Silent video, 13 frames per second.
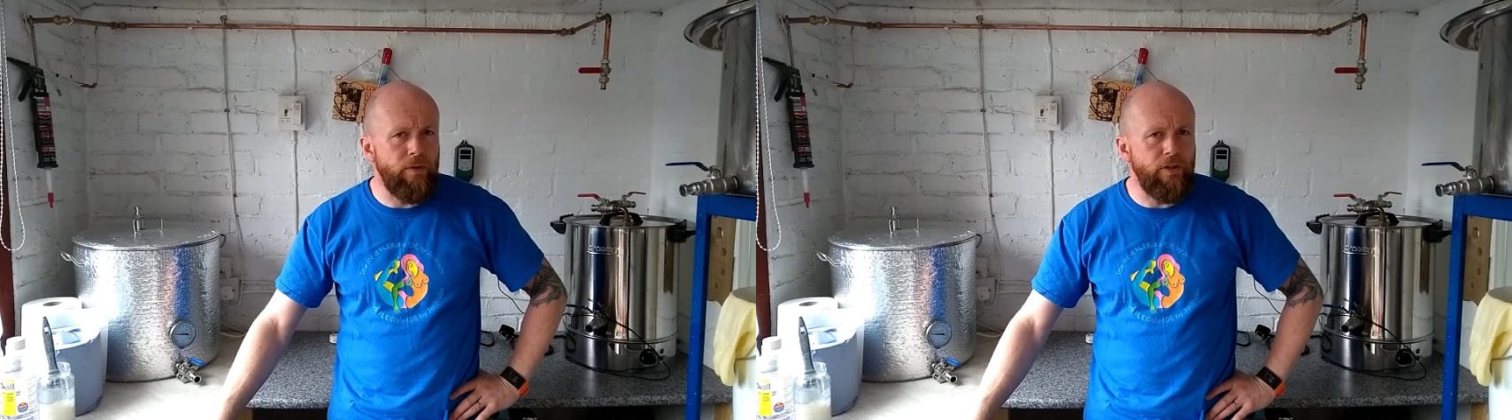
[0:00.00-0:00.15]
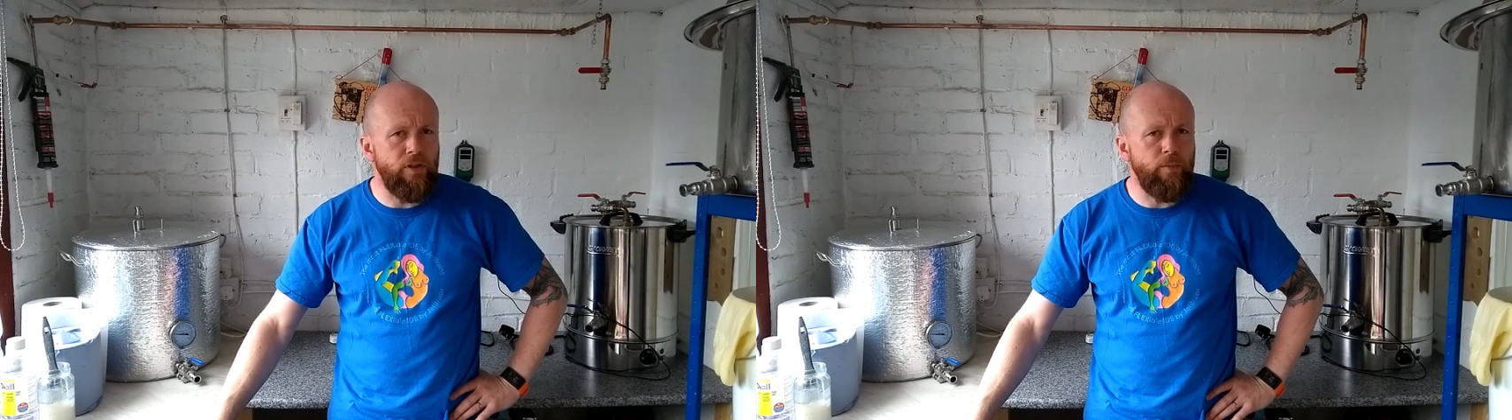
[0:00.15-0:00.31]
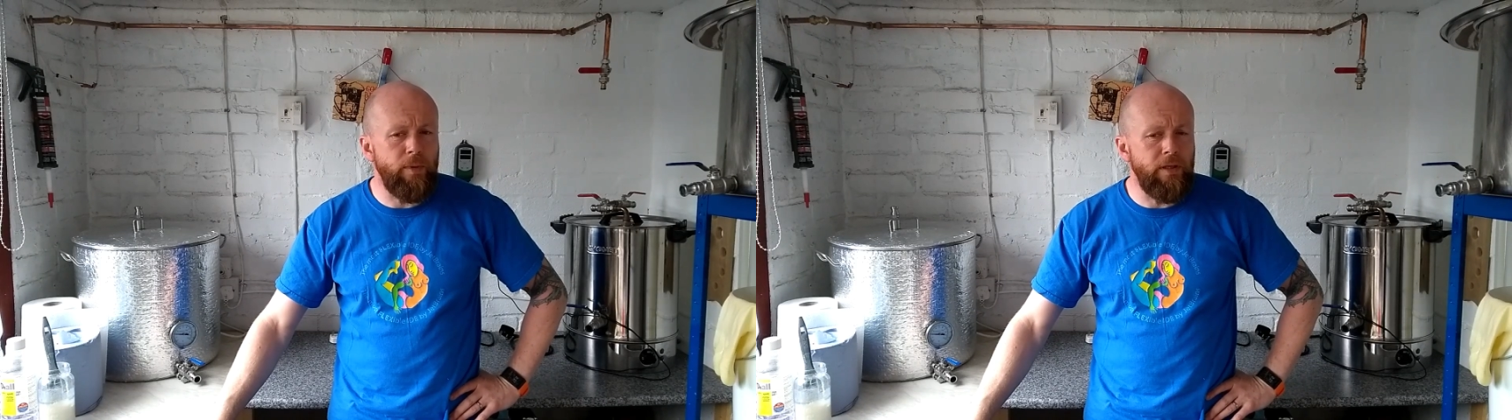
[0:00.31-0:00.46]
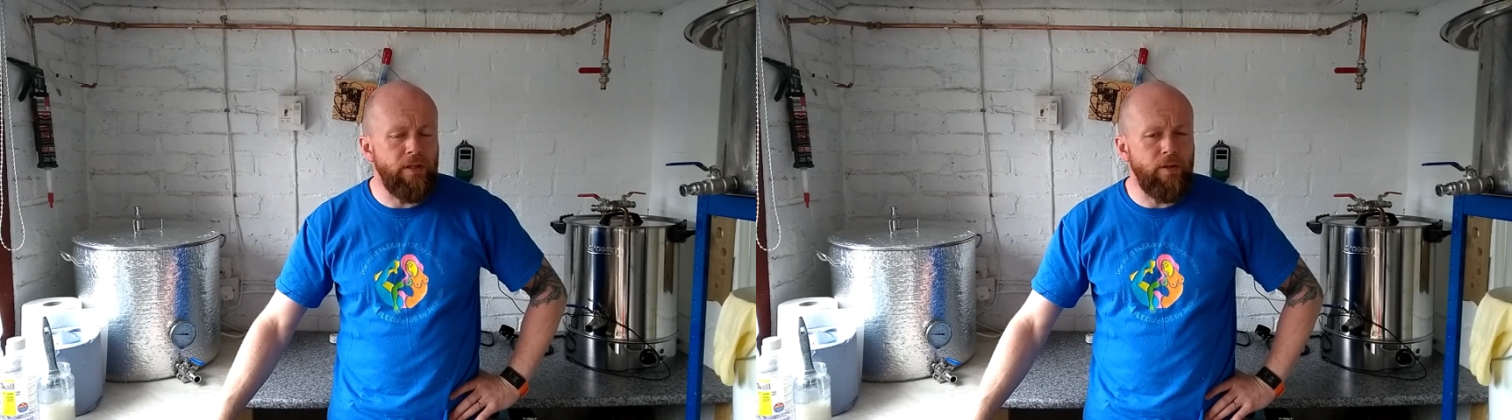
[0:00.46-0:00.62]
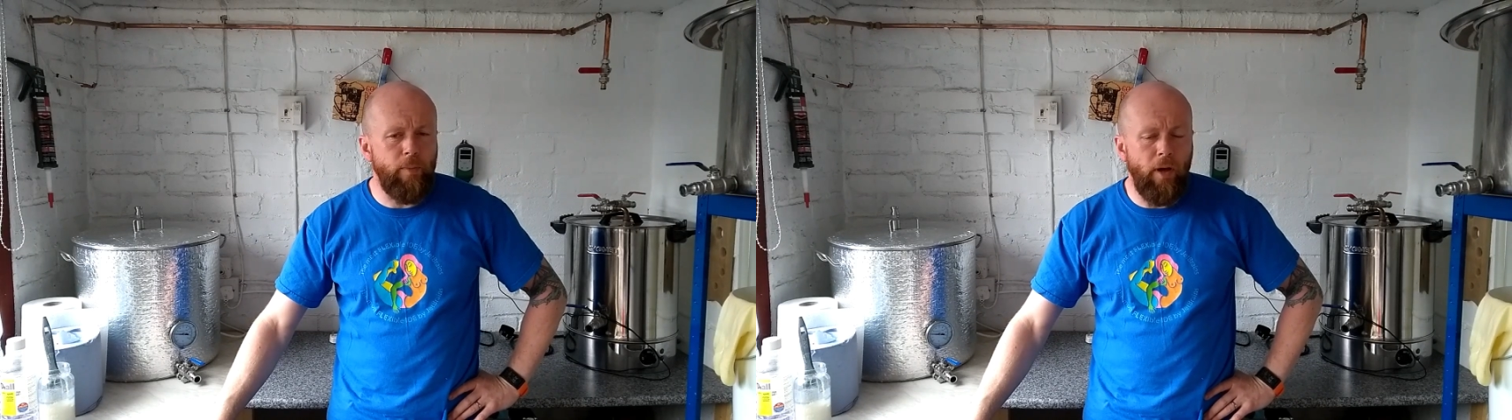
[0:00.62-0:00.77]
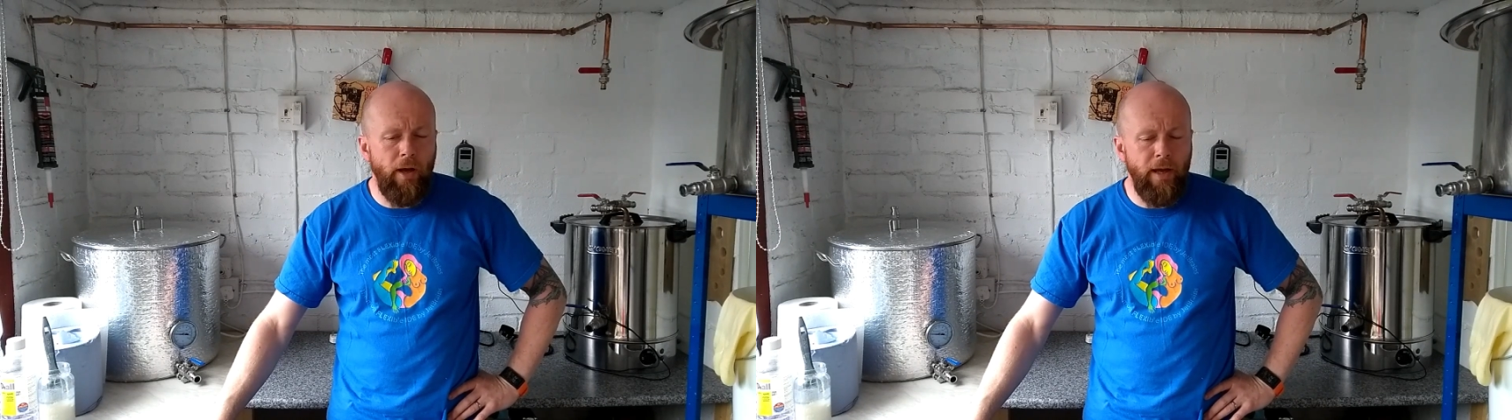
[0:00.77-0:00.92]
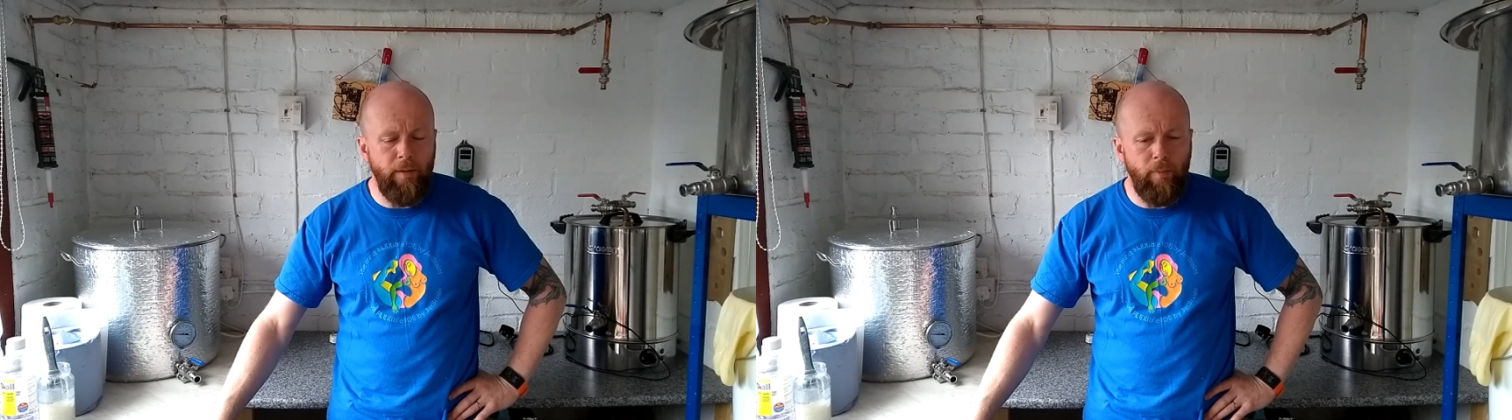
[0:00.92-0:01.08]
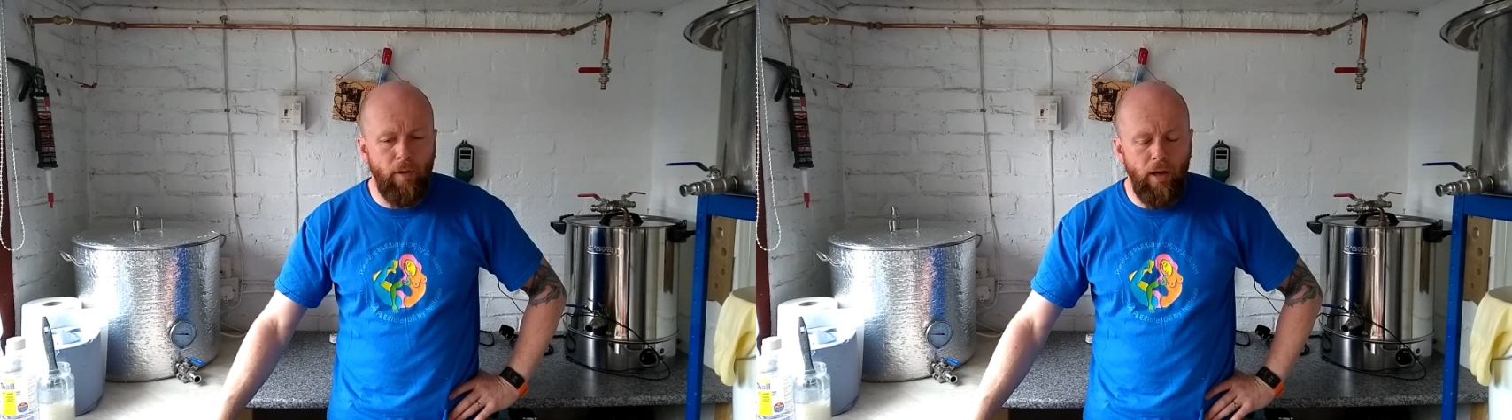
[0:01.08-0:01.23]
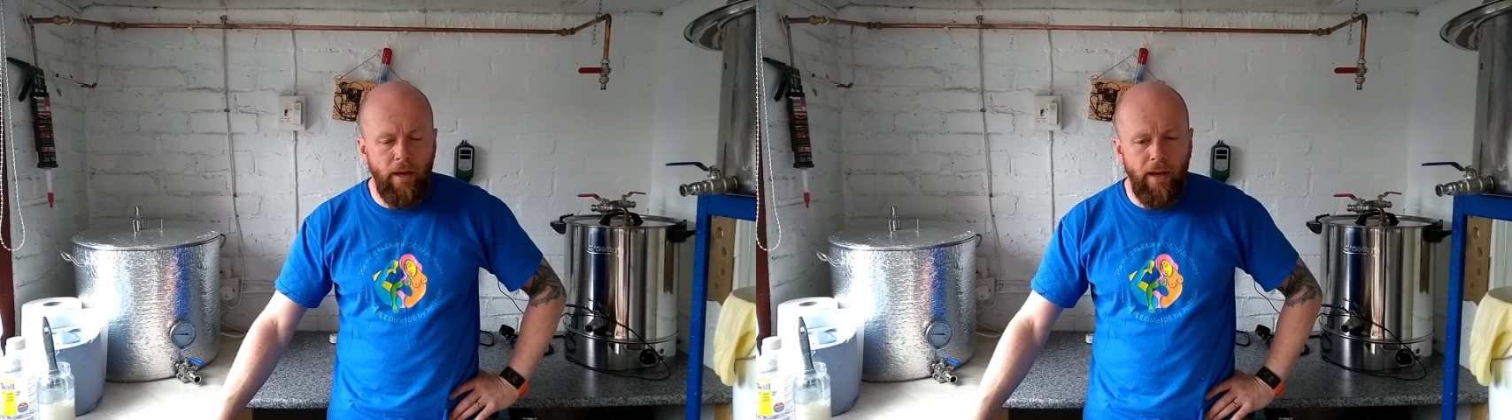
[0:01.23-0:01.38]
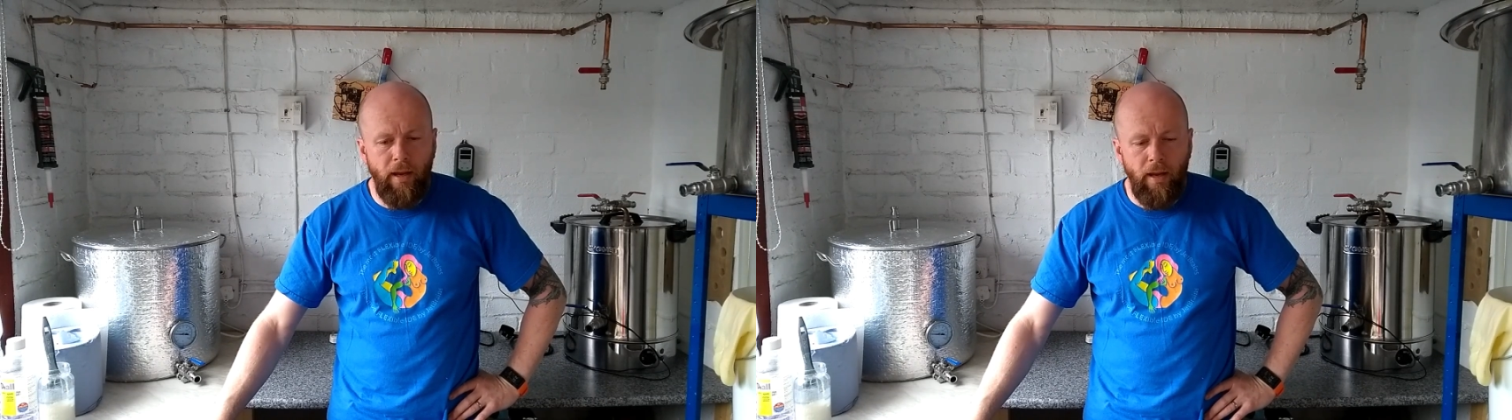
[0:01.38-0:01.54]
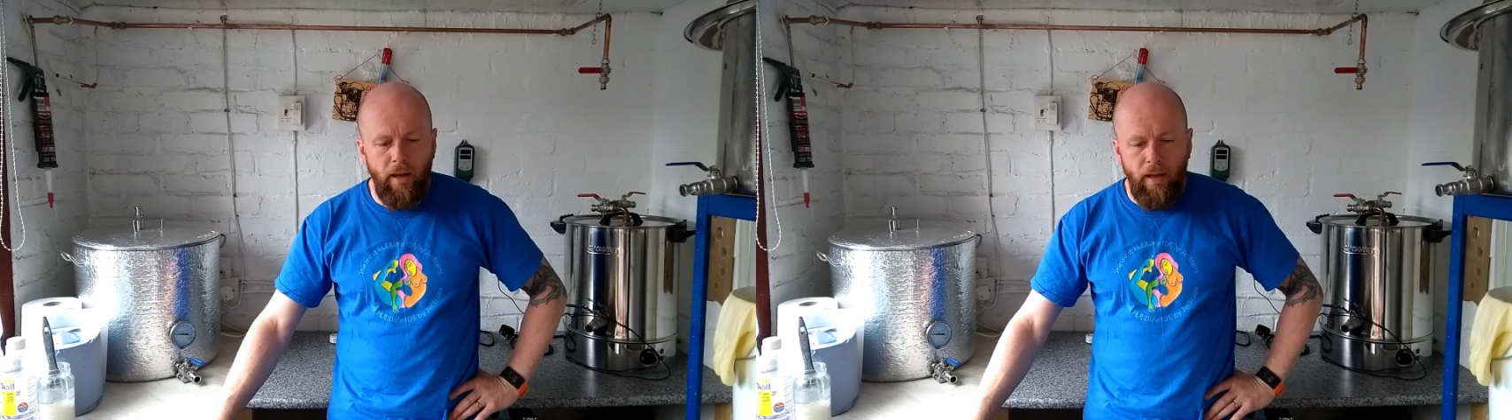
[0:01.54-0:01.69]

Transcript: which has been inspired by